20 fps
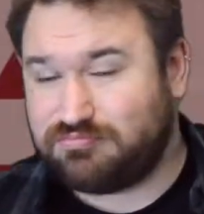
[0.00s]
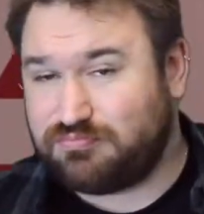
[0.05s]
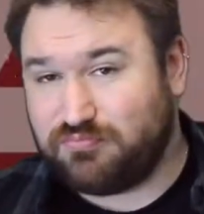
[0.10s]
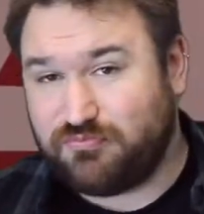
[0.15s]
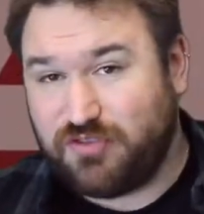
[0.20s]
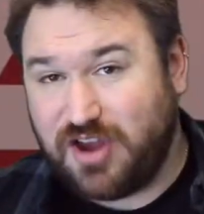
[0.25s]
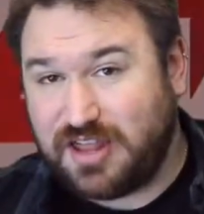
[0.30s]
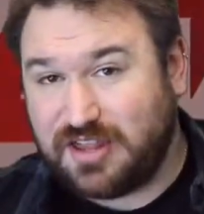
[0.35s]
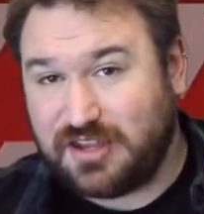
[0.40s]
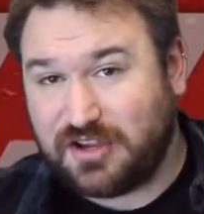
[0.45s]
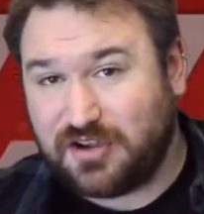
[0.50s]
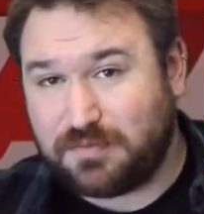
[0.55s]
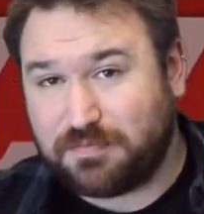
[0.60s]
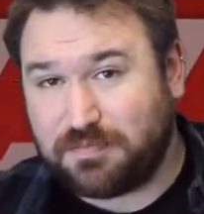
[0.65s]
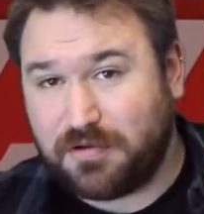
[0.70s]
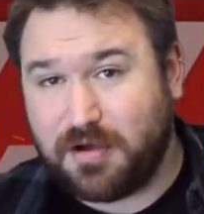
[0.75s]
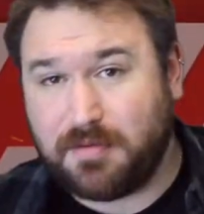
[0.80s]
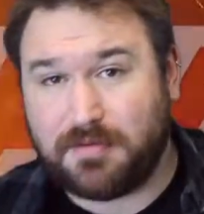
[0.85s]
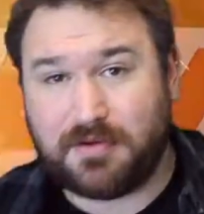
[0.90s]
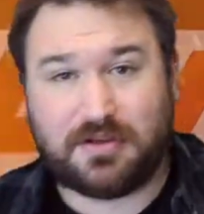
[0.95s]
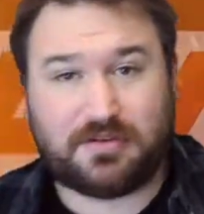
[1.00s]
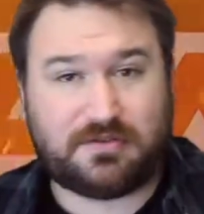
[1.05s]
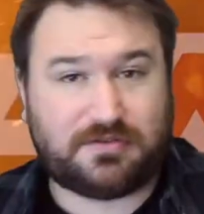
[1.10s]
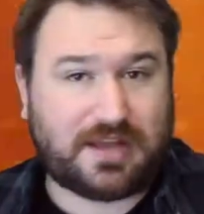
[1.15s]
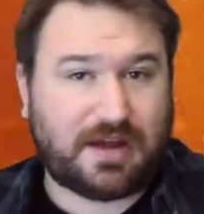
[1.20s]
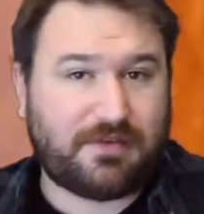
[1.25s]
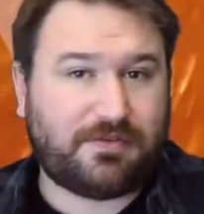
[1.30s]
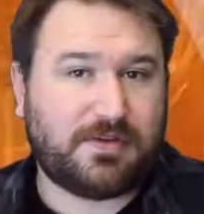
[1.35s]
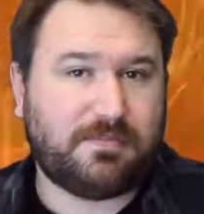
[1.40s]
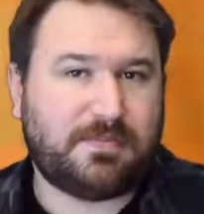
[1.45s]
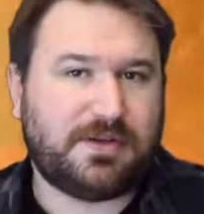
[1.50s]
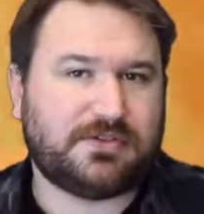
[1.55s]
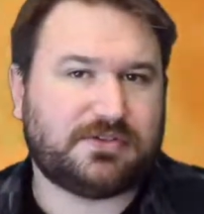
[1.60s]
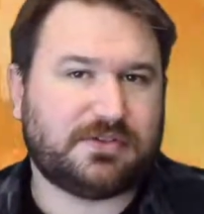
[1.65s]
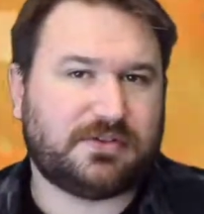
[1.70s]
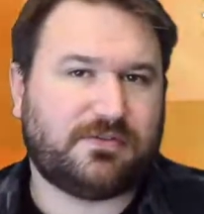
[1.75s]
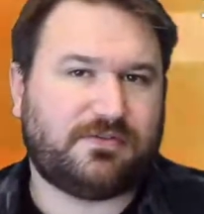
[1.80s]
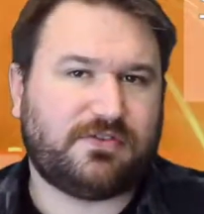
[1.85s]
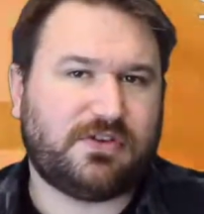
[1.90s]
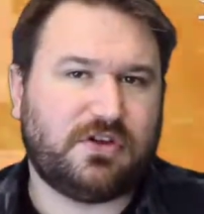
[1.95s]
Really good promo. It definitely
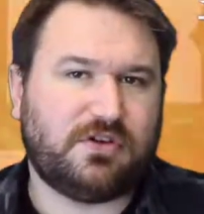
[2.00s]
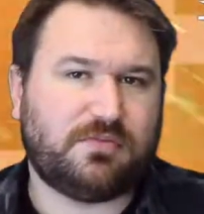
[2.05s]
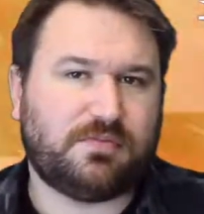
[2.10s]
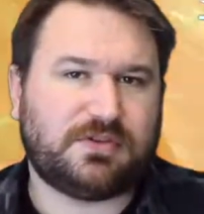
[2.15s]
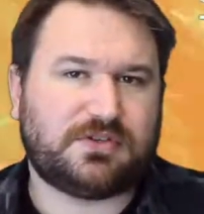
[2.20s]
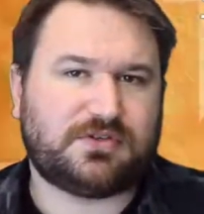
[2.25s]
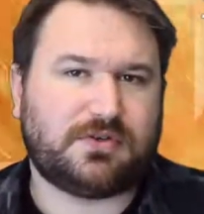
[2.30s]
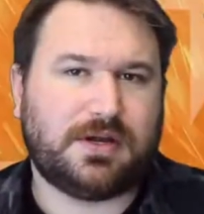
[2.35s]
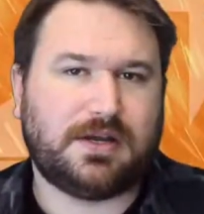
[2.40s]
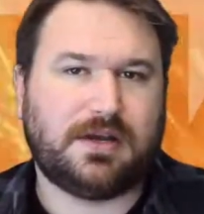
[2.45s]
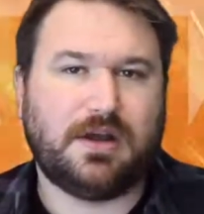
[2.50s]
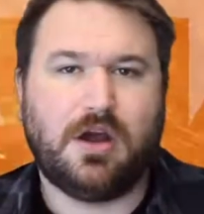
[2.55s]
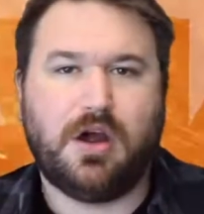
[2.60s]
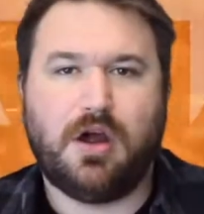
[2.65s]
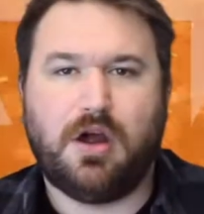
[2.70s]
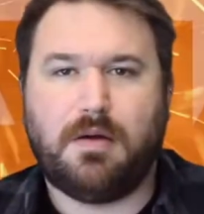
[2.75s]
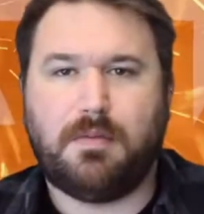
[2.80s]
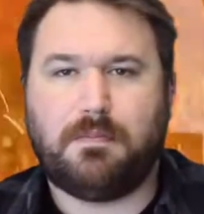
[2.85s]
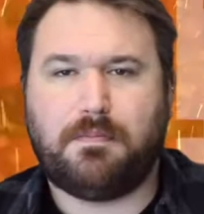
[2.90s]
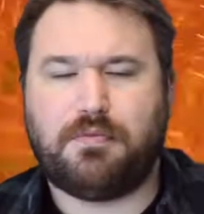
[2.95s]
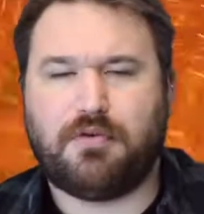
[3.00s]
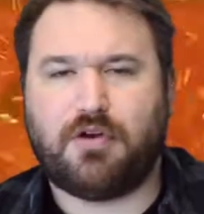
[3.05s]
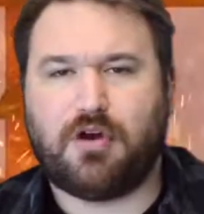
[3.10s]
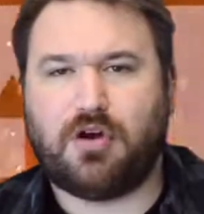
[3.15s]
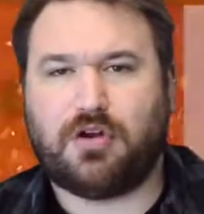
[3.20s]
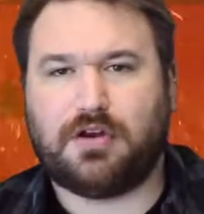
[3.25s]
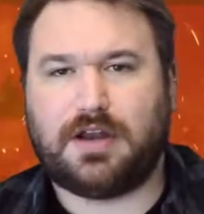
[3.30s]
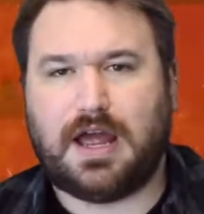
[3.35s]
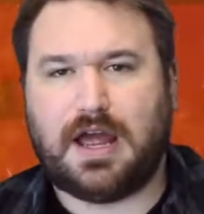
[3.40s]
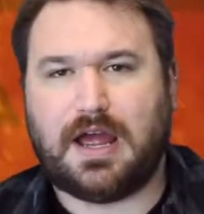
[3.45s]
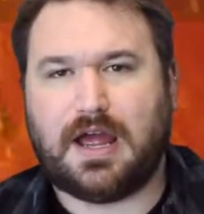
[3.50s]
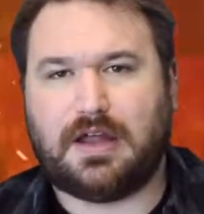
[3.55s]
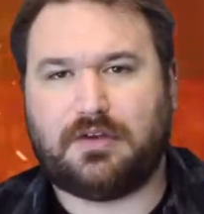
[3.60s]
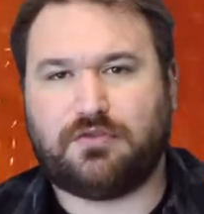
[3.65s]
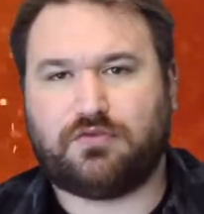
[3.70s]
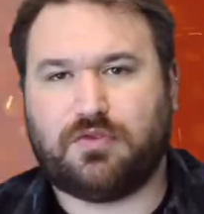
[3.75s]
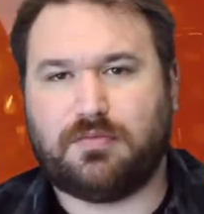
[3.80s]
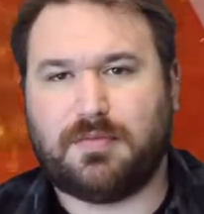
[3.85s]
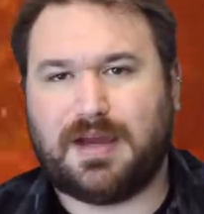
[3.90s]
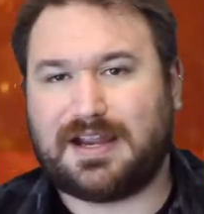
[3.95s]
builds up the feud between Braun
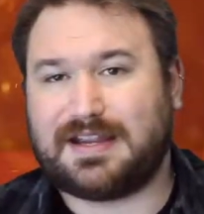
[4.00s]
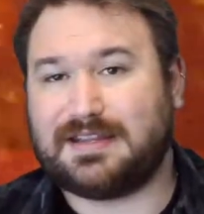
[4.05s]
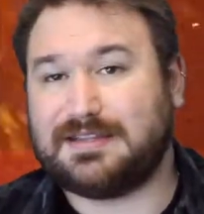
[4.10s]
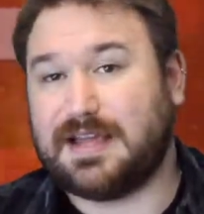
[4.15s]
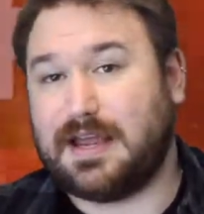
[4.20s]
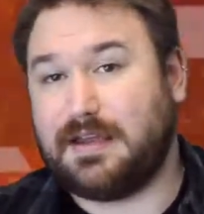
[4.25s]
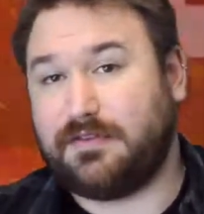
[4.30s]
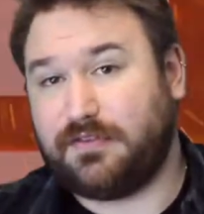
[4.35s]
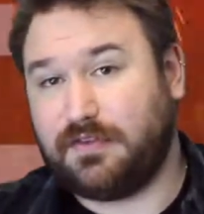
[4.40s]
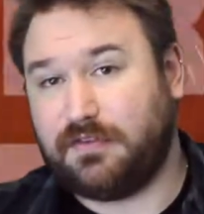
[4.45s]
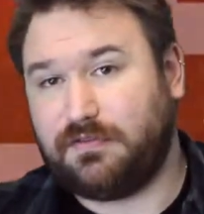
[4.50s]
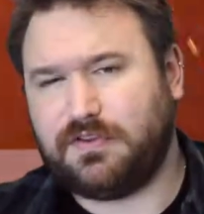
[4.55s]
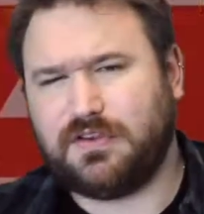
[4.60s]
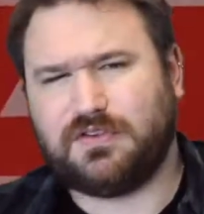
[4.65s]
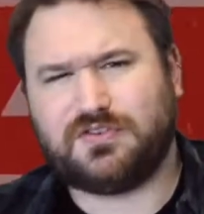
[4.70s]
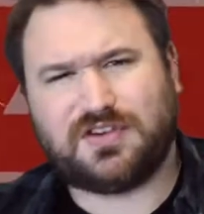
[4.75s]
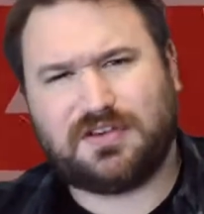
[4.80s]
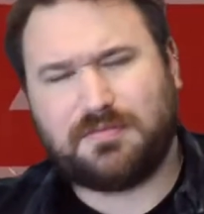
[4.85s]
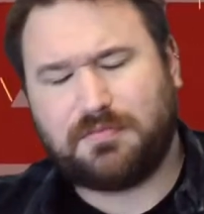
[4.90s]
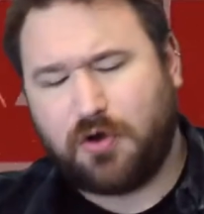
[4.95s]
and Drew McIntyre for the future.